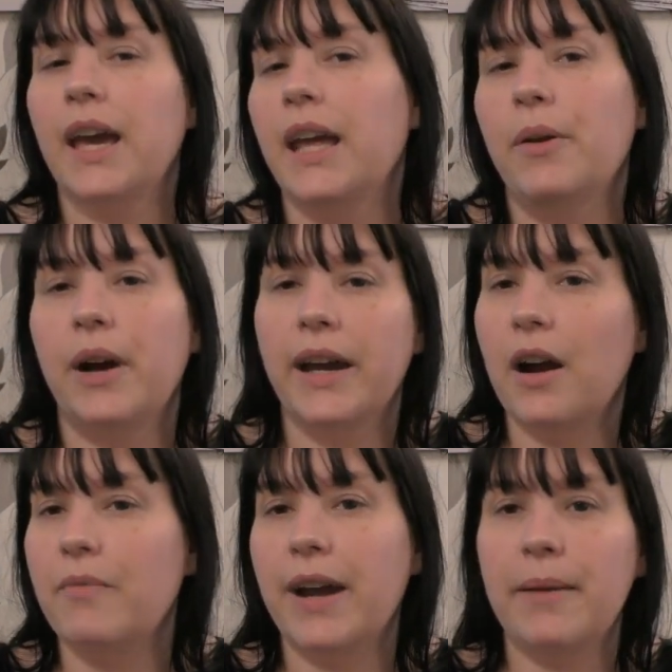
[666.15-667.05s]
Anyway,
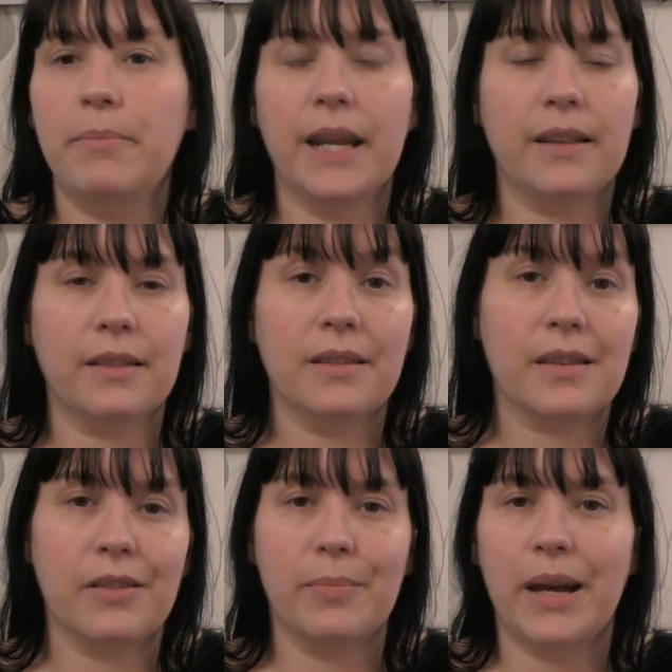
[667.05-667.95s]
I'm rambling.
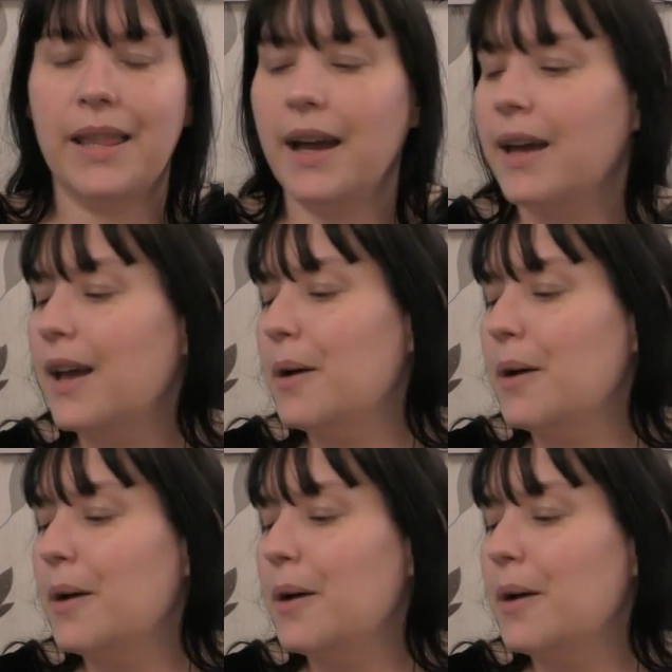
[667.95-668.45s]
Sorry about that.